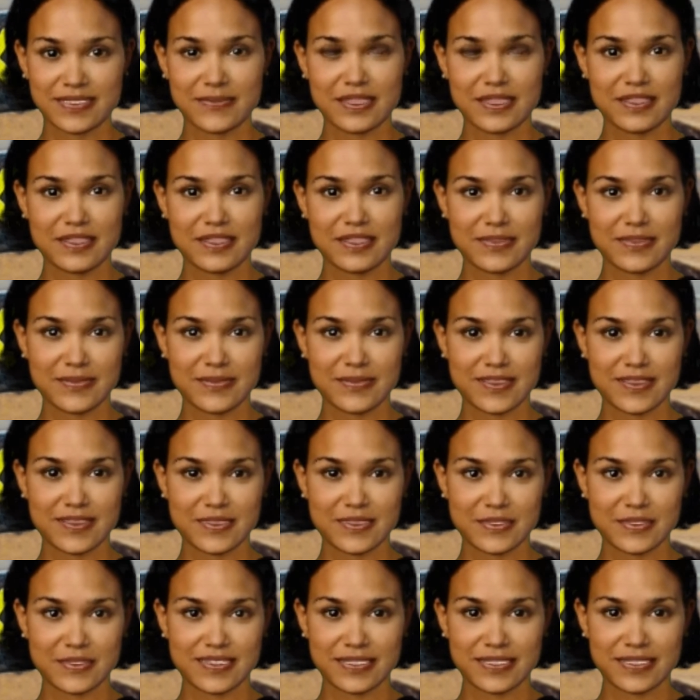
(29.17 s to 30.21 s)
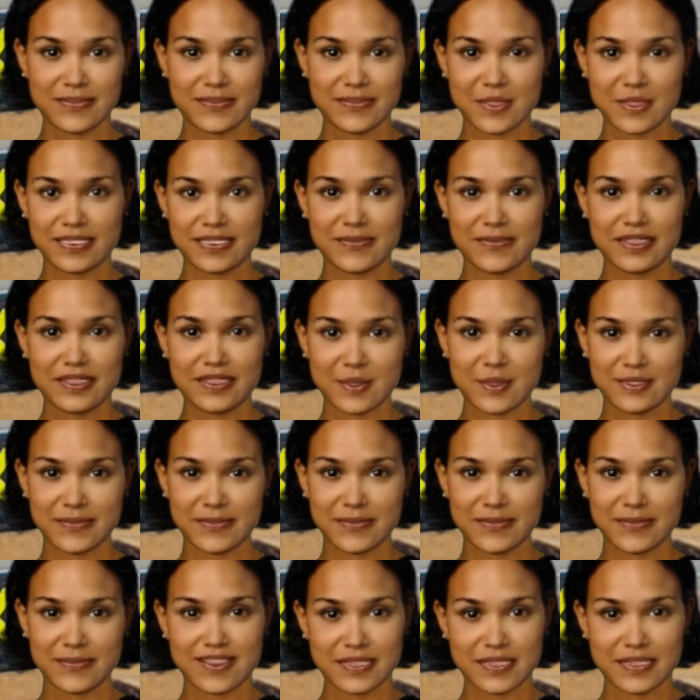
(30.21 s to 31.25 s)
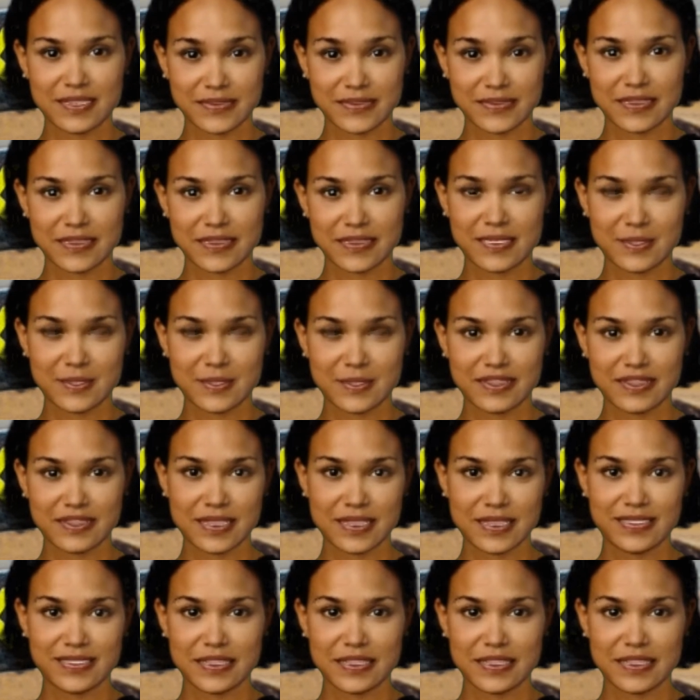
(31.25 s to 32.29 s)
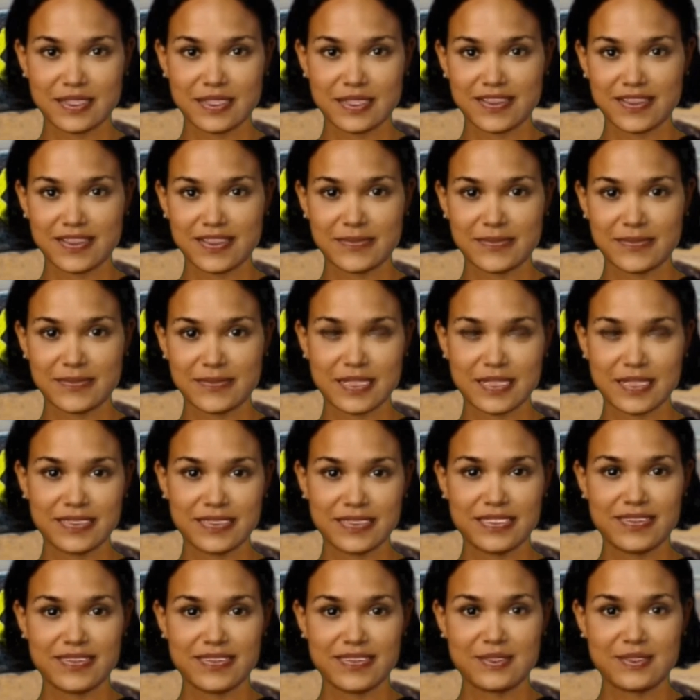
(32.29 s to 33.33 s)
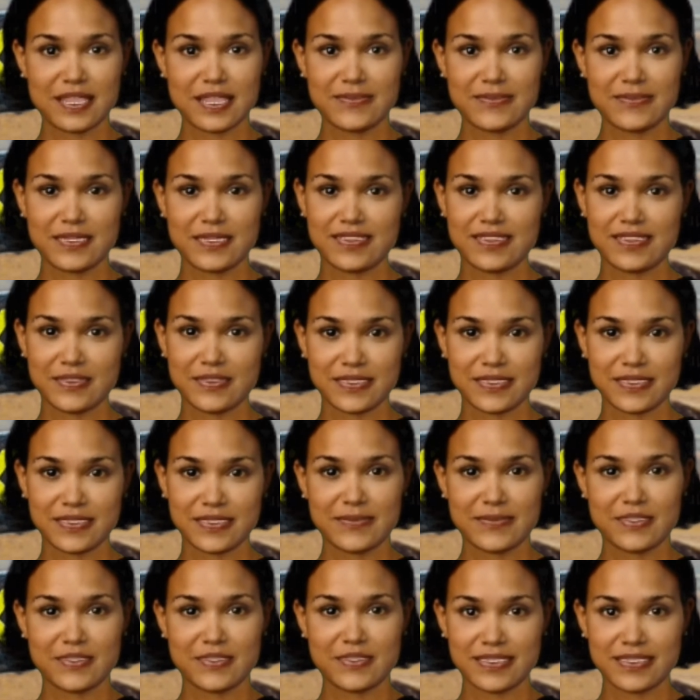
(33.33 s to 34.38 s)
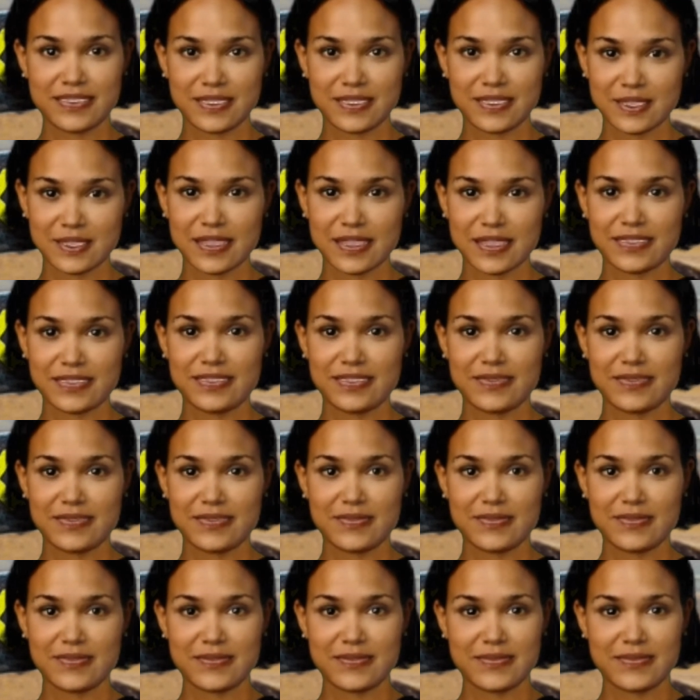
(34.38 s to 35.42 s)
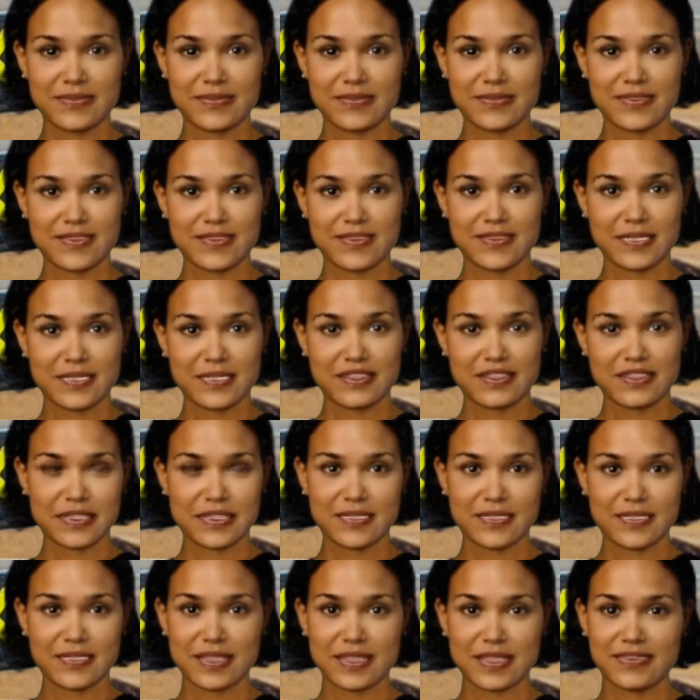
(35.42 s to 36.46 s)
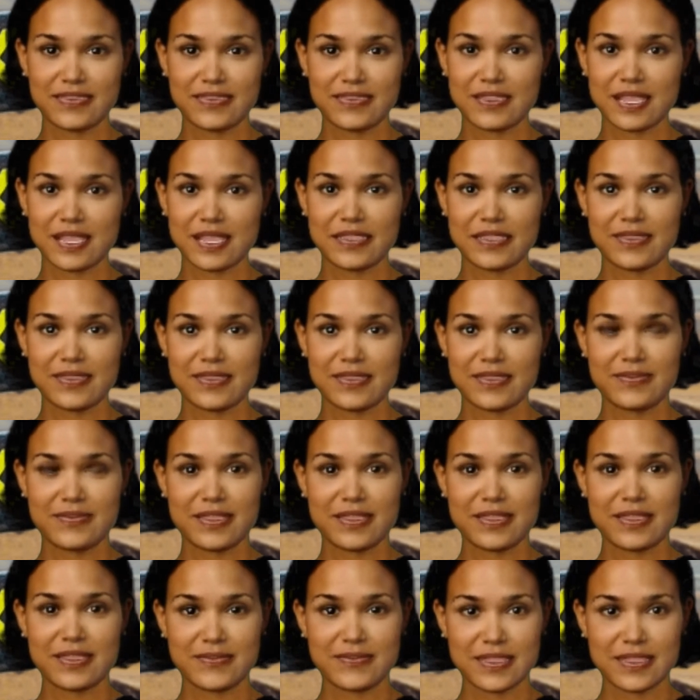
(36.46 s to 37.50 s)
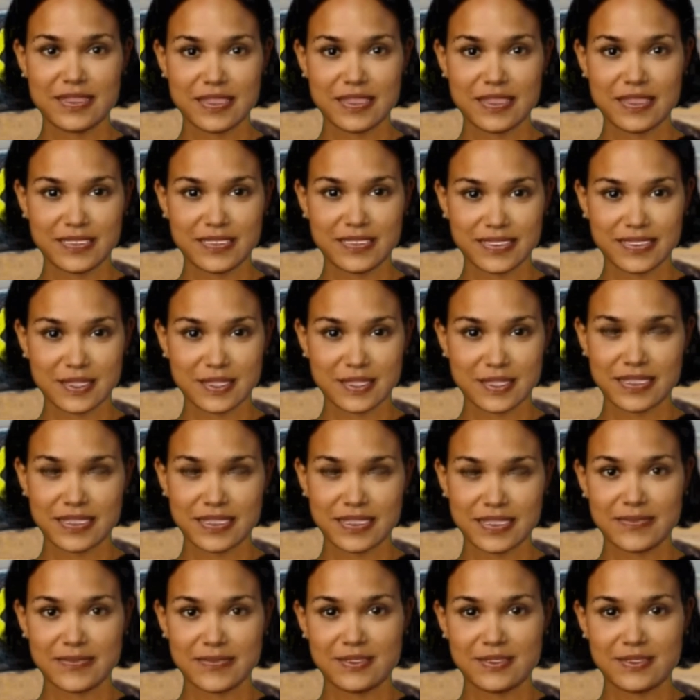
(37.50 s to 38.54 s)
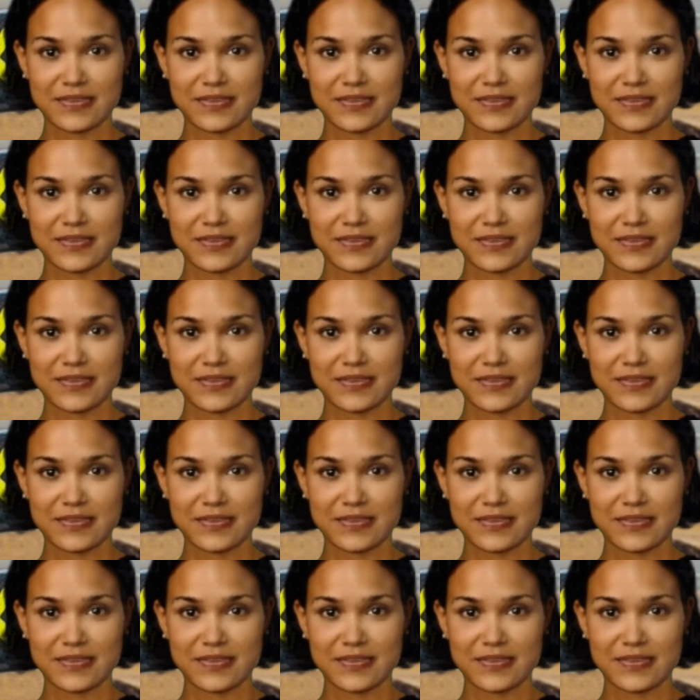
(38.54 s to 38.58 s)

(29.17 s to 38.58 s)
It is expected that the students have prior knowledge on the subject of statistics and probability corresponding to the basic level of a Bachelor of Engineering.